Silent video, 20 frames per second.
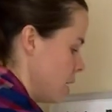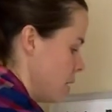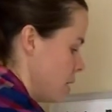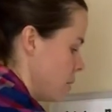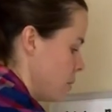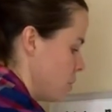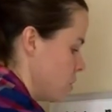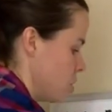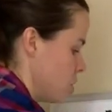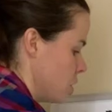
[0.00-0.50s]

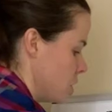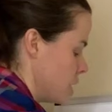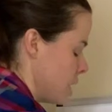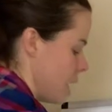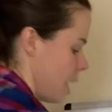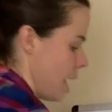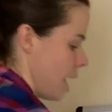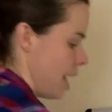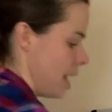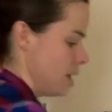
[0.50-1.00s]
which is
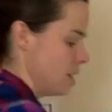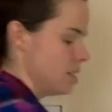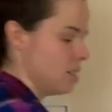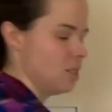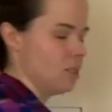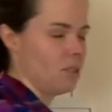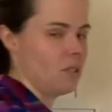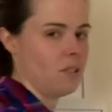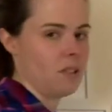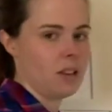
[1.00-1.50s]
80
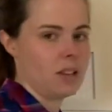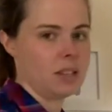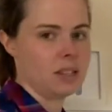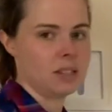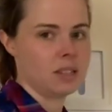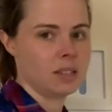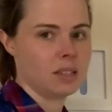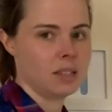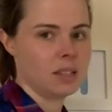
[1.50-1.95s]
degrees.